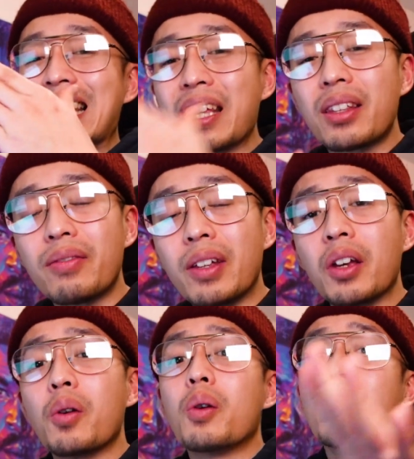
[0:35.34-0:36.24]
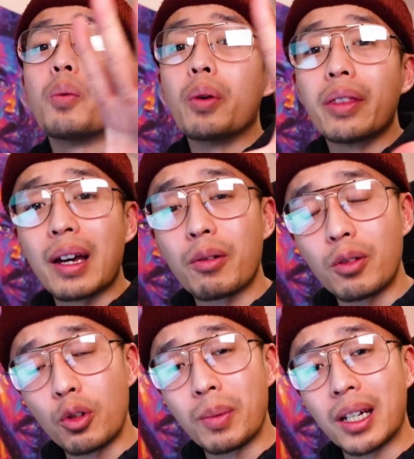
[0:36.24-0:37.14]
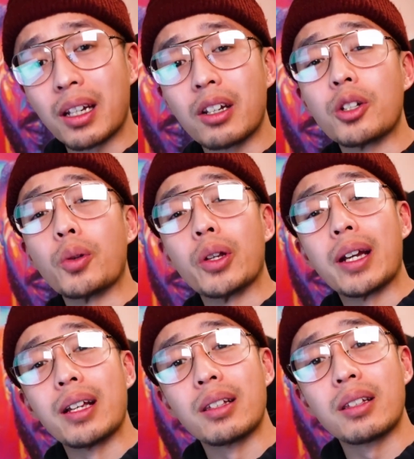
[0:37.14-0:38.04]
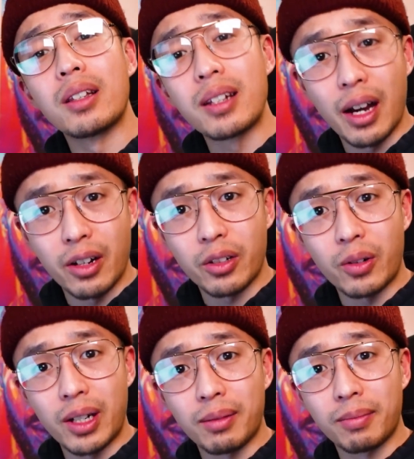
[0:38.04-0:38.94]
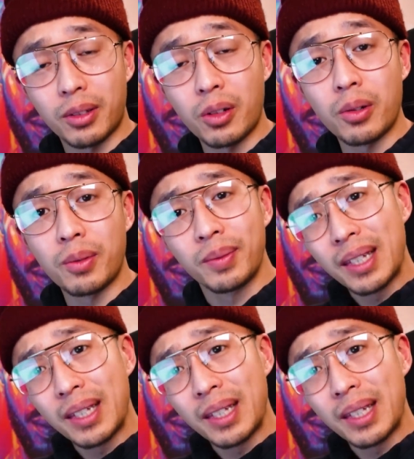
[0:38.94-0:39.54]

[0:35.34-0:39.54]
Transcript: in this video without zooming in and showing you guys the entire screen. So